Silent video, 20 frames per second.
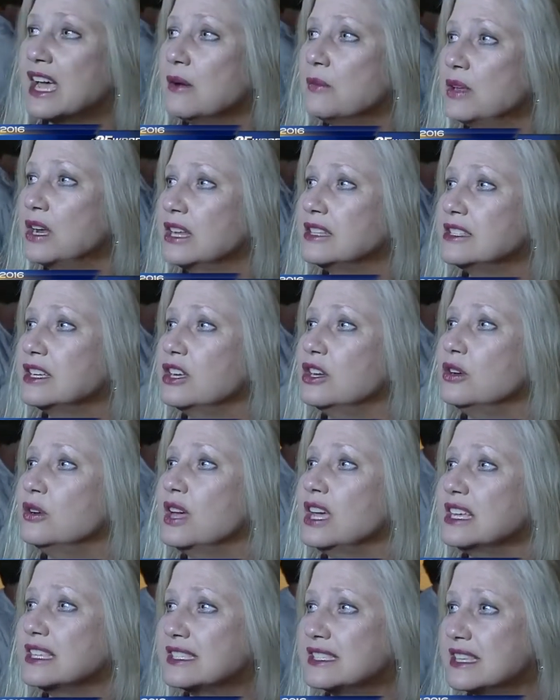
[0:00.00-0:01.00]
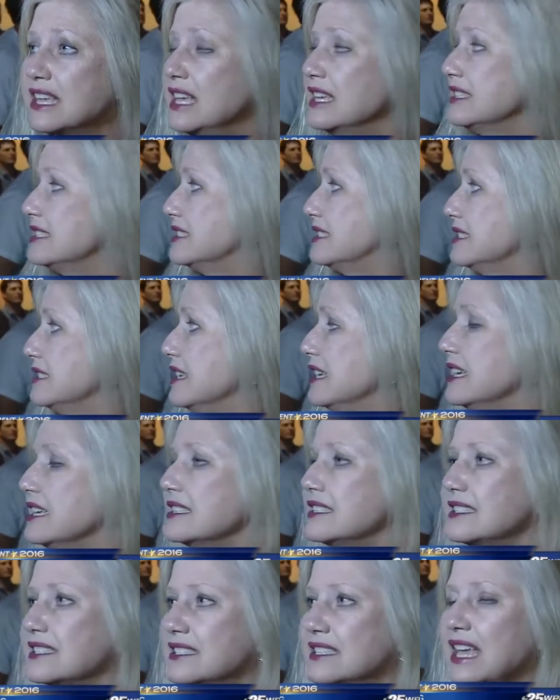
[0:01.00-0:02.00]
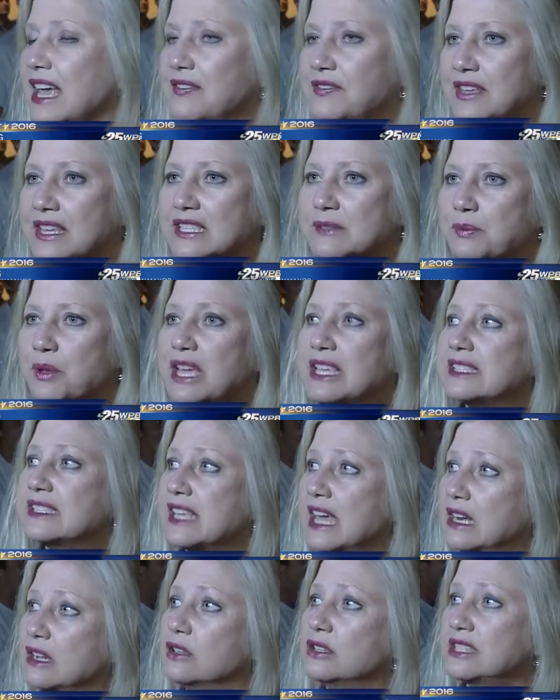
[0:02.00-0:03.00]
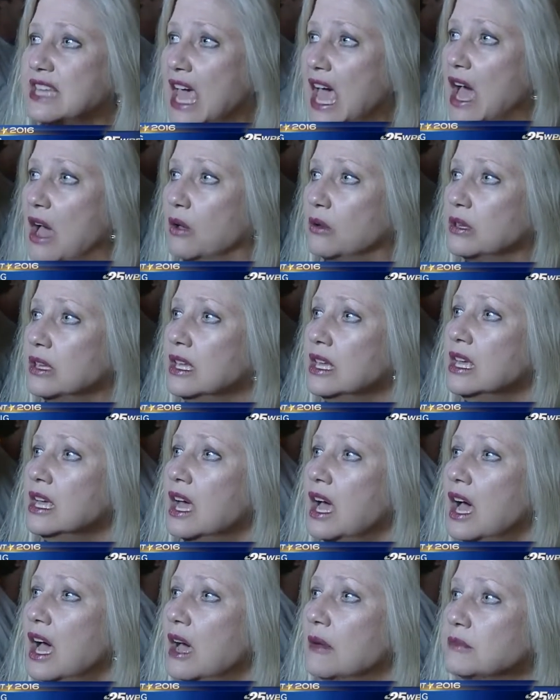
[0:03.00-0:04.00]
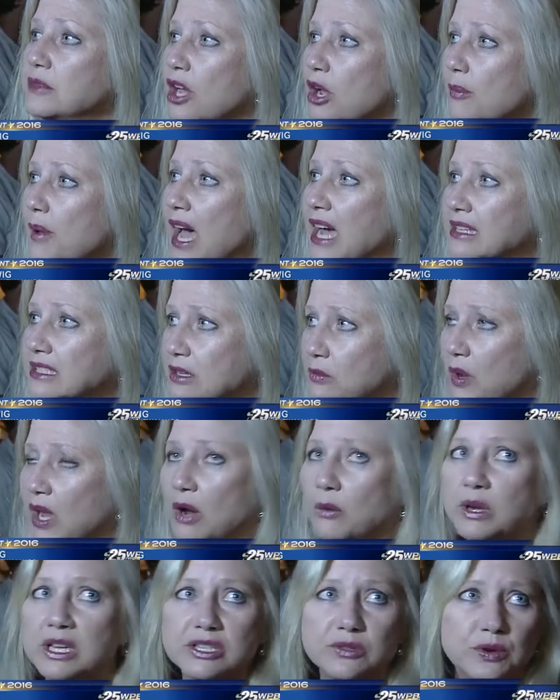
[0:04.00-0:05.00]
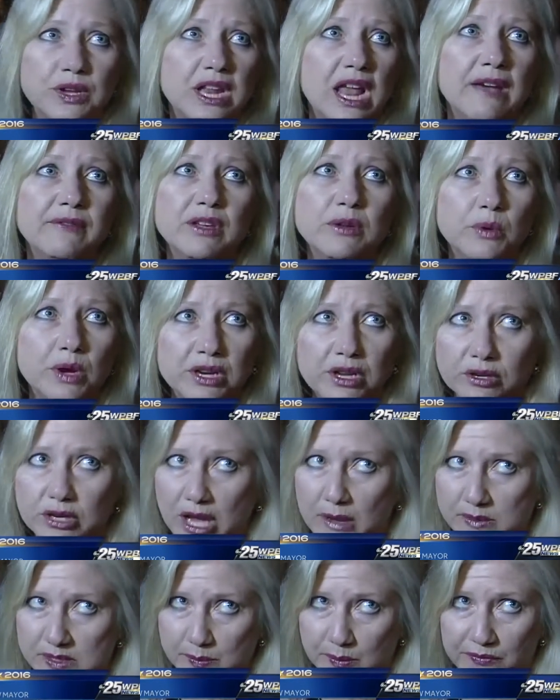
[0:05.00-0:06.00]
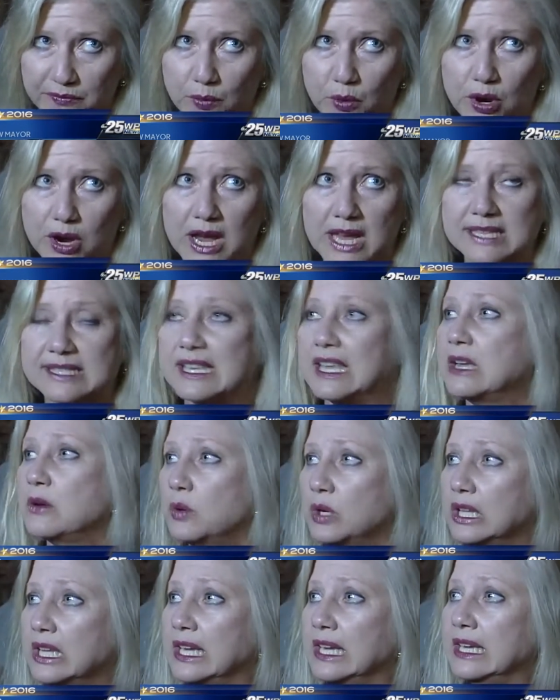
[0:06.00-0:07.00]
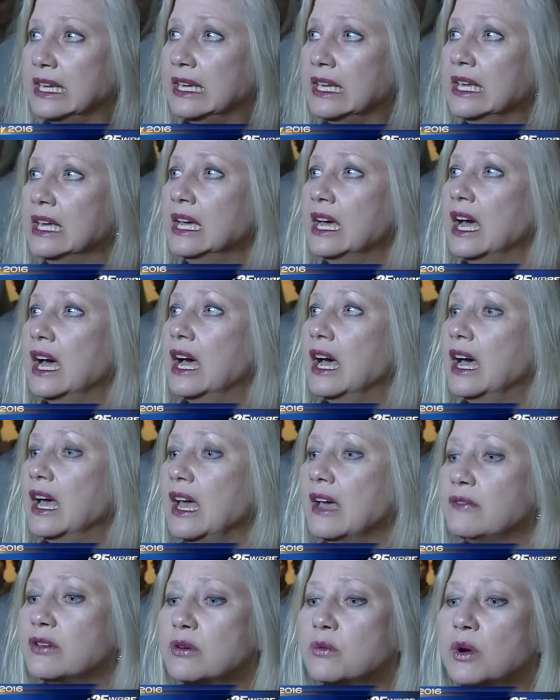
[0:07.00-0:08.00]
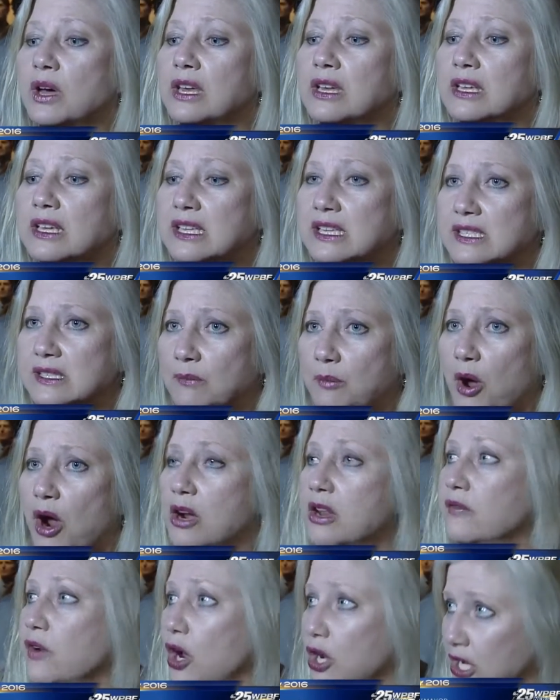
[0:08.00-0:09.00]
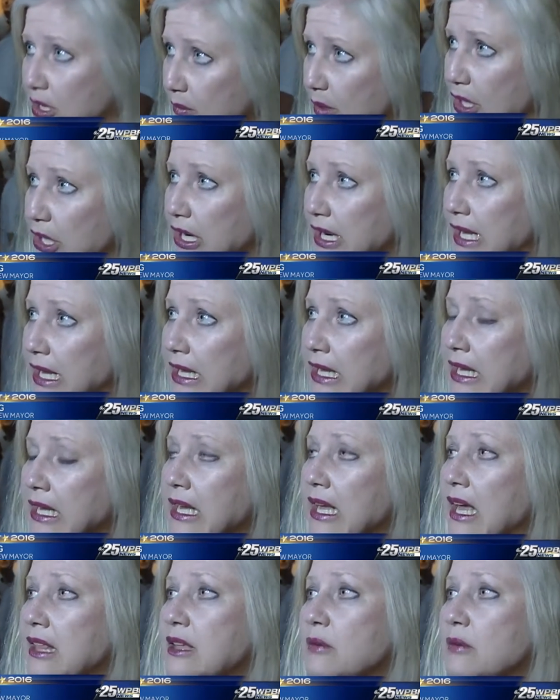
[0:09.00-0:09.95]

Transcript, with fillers: thing I want to do is, is, is get this place settled down, um, go back to where we treat everyone who comes before us equally. Uh, everyone is a part of our community.